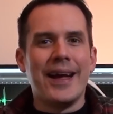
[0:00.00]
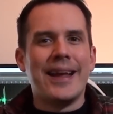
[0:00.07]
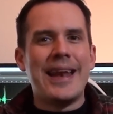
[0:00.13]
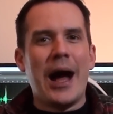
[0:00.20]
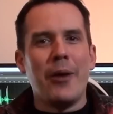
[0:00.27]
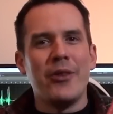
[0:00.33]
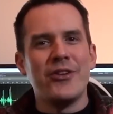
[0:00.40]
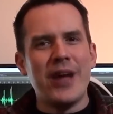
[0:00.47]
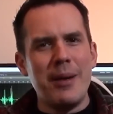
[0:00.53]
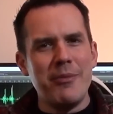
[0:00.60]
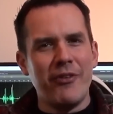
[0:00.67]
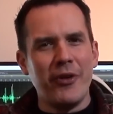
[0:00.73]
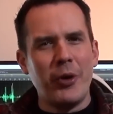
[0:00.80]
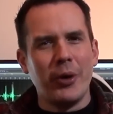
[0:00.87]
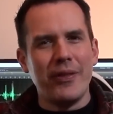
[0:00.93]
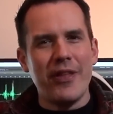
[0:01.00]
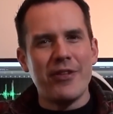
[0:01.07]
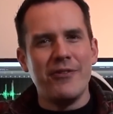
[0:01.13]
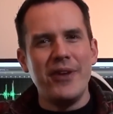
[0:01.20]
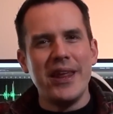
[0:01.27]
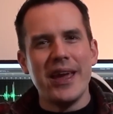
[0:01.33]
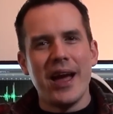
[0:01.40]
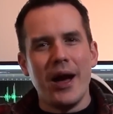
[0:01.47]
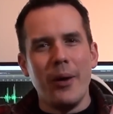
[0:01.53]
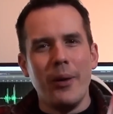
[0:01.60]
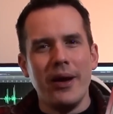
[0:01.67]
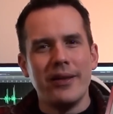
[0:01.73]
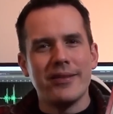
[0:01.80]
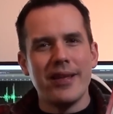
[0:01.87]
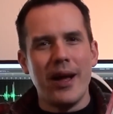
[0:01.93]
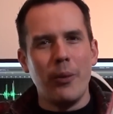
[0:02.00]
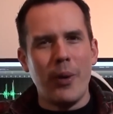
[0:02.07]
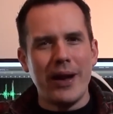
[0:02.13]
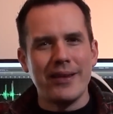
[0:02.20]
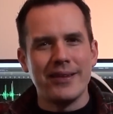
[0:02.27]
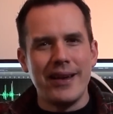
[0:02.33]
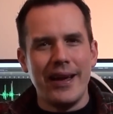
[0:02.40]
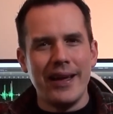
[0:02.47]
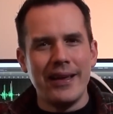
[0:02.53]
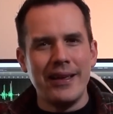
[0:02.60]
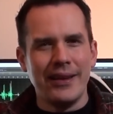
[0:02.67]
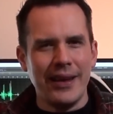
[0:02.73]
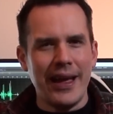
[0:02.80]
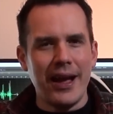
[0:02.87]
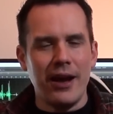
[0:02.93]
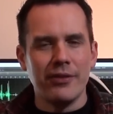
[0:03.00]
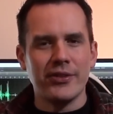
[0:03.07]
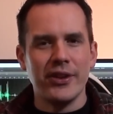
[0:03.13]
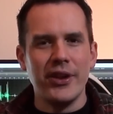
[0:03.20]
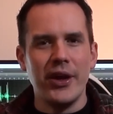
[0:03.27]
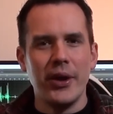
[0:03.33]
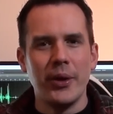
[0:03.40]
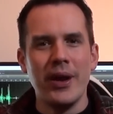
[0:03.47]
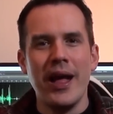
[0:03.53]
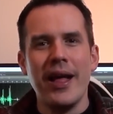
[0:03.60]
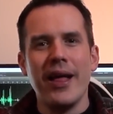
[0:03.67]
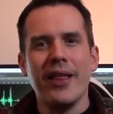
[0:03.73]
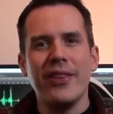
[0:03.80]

Now, at the time of recording this video, it's uh, Wednesday late afternoon,